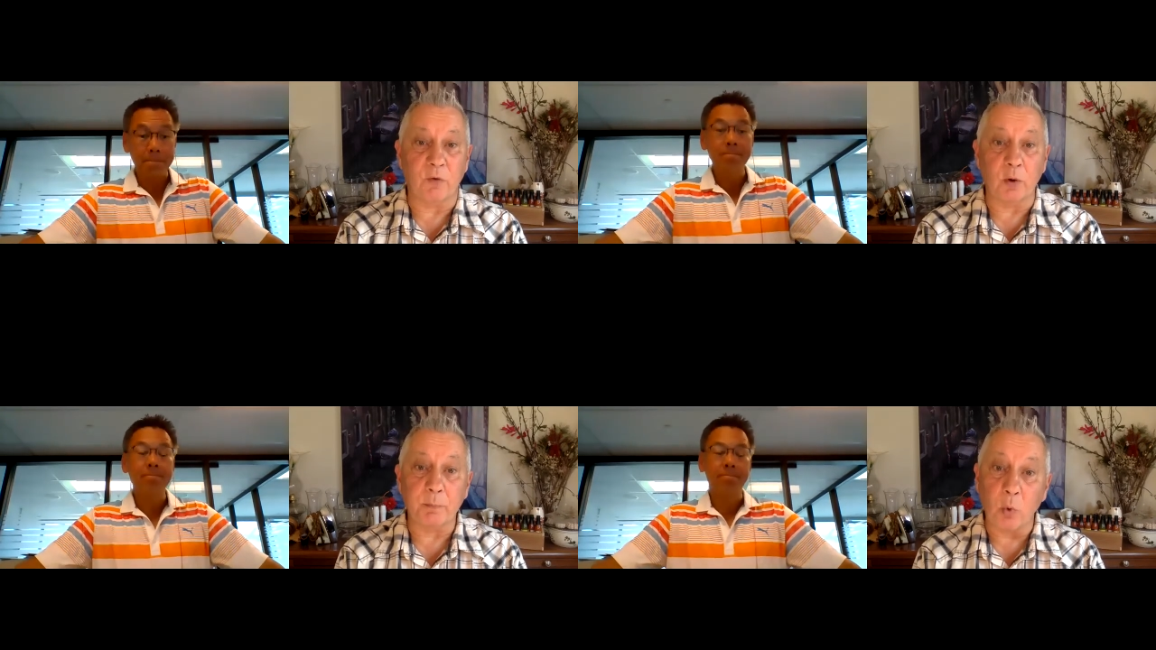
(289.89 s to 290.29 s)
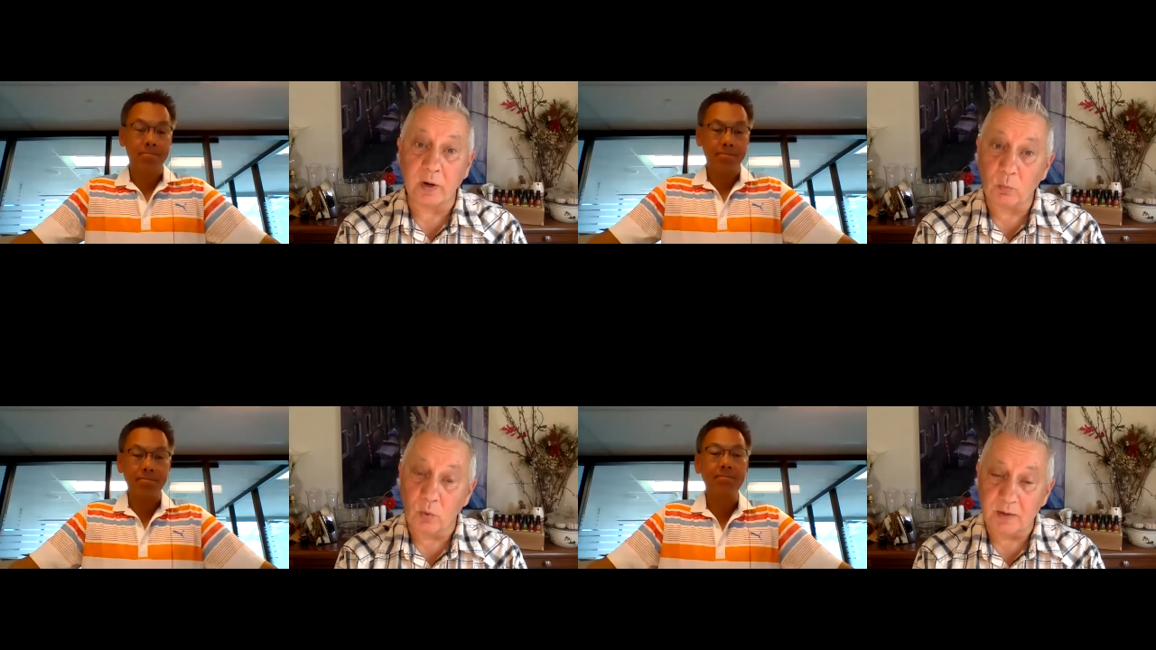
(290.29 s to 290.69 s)

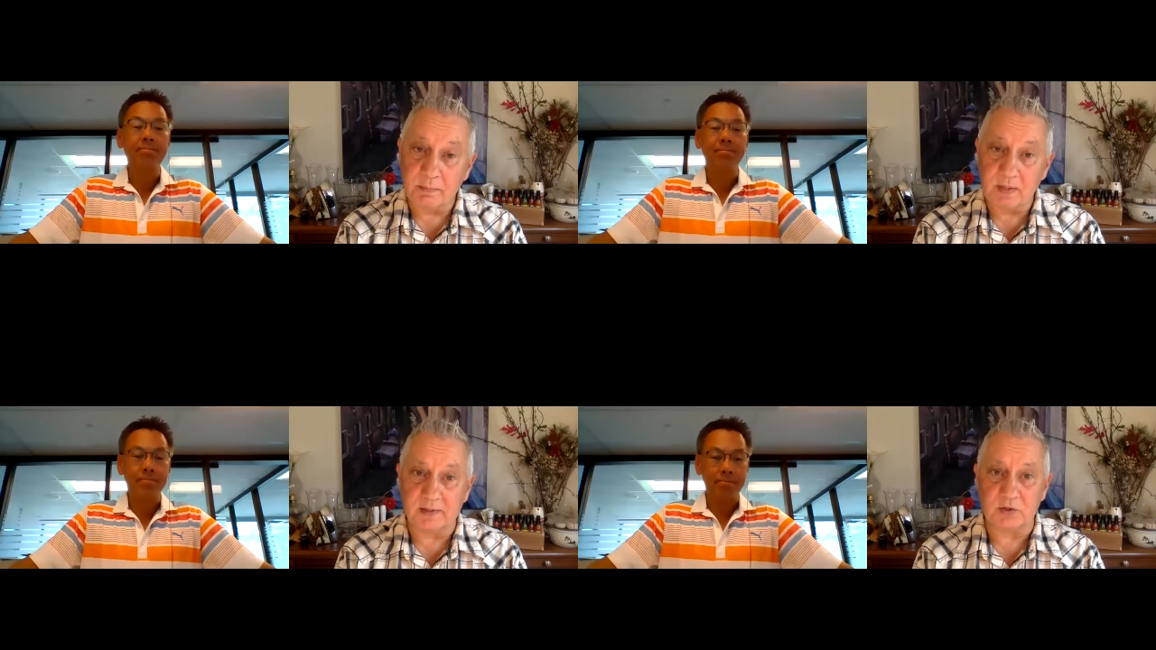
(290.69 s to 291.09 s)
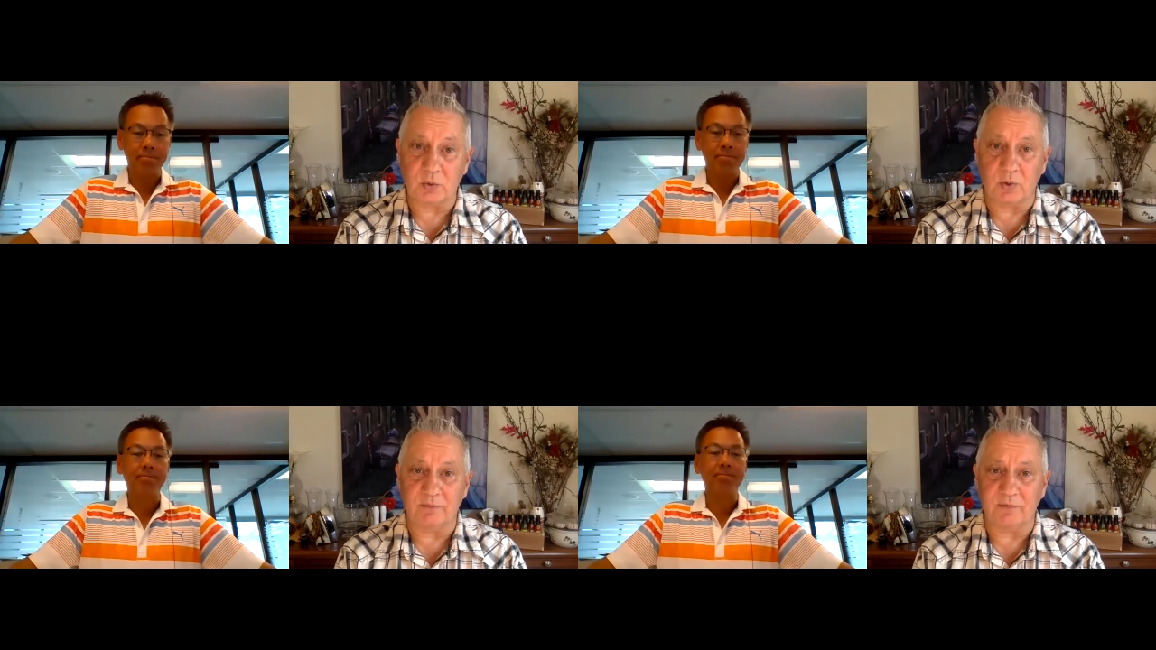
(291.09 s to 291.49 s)
Speaker 1: 4.1 million
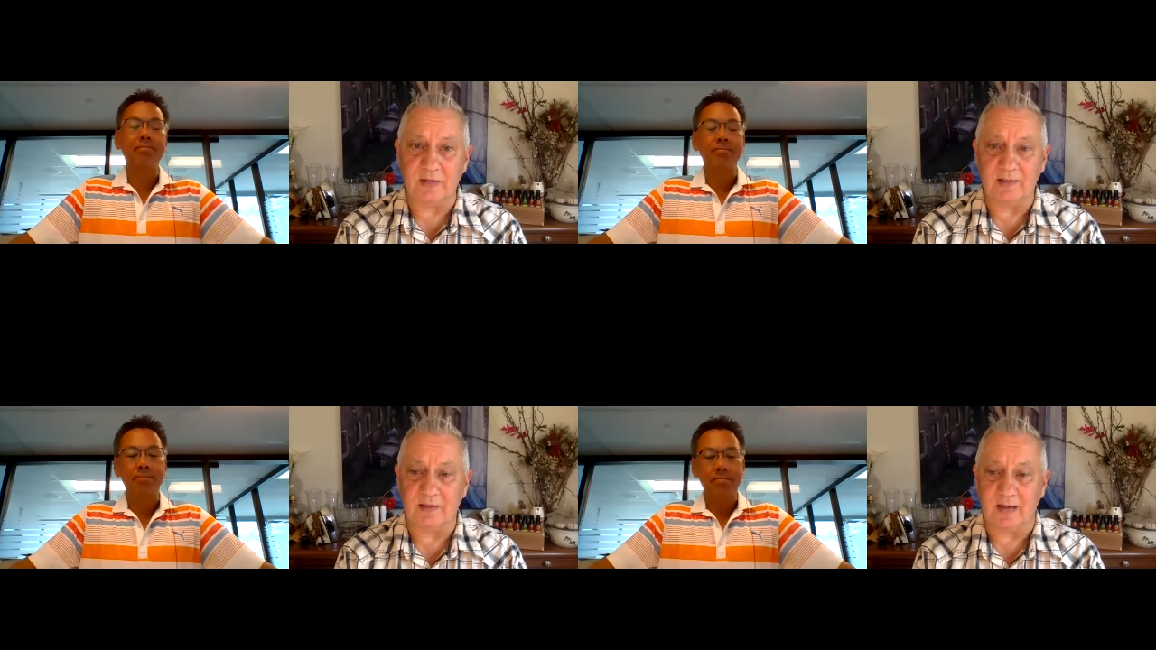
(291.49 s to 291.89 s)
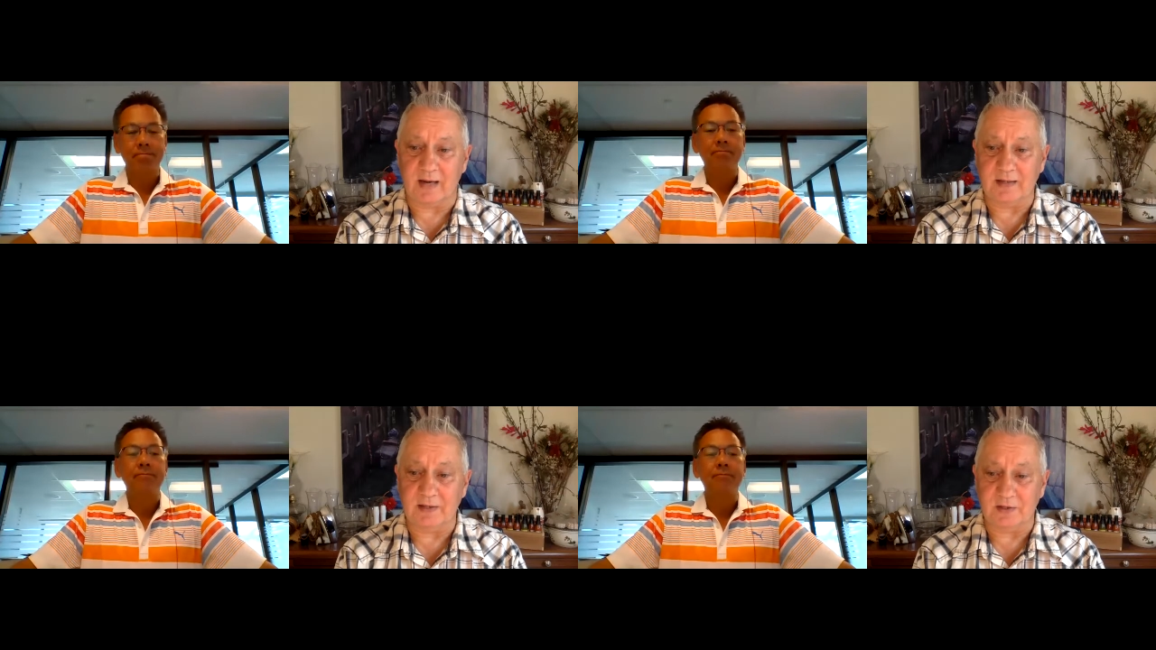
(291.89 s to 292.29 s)
square feet
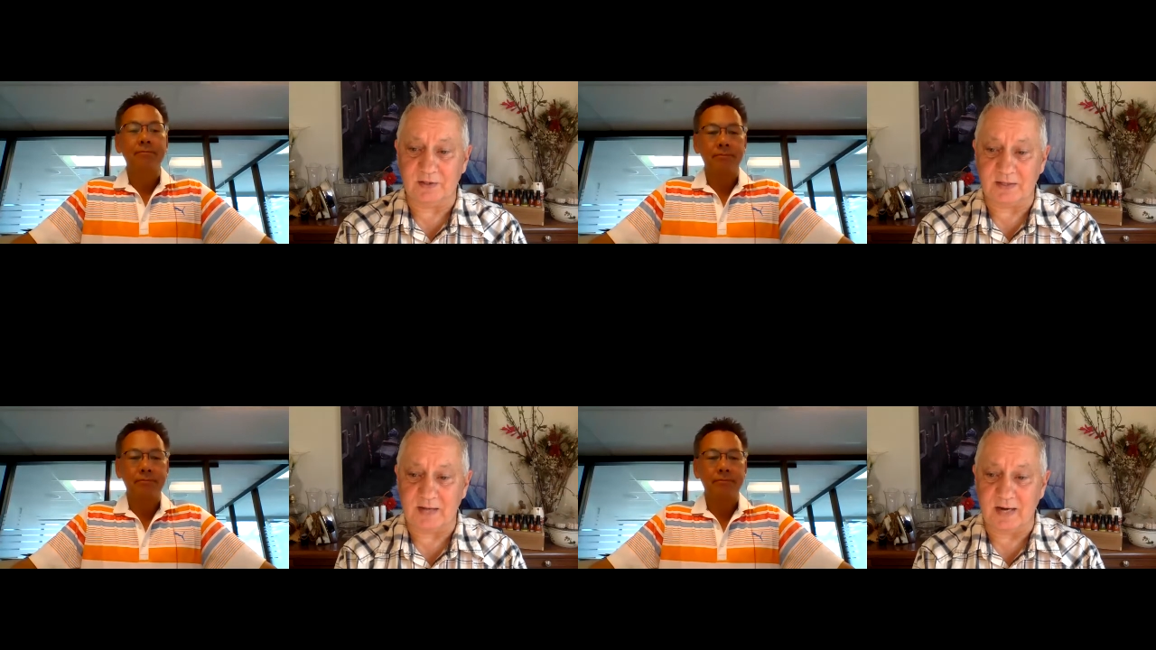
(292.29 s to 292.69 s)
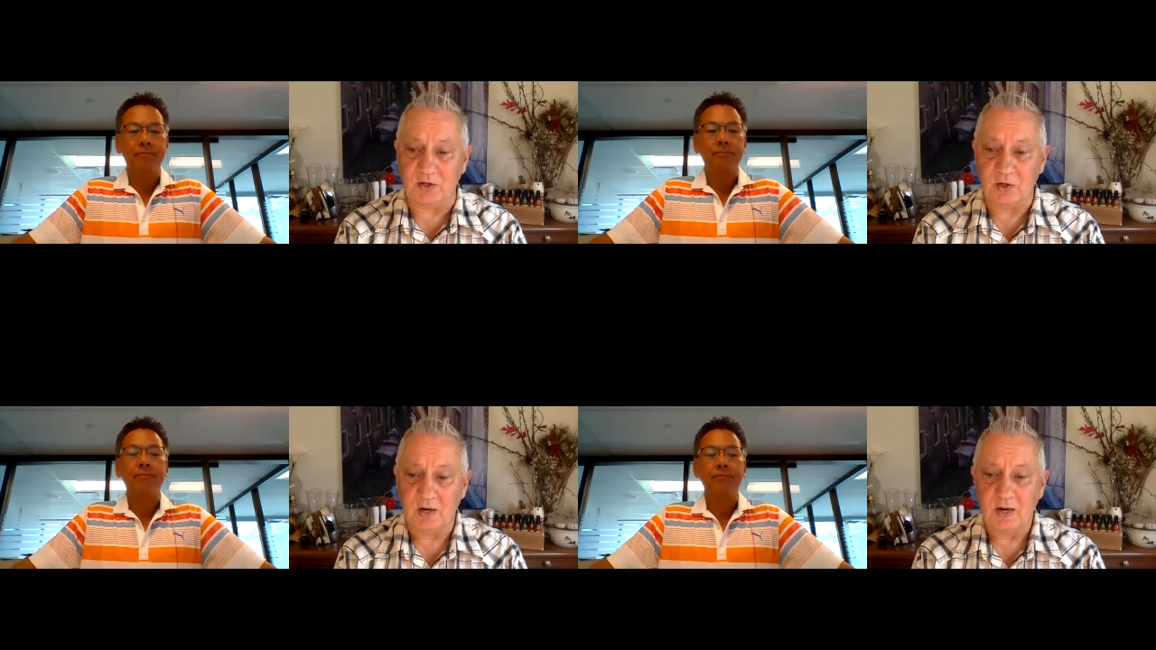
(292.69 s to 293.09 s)
year to
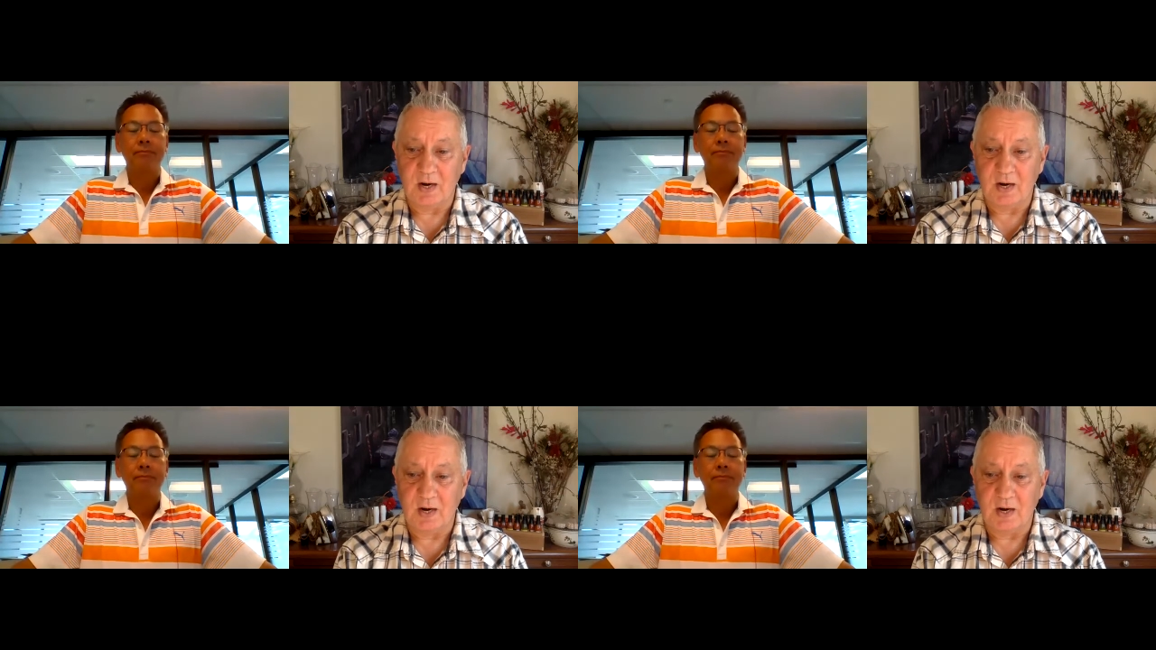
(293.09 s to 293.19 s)
date,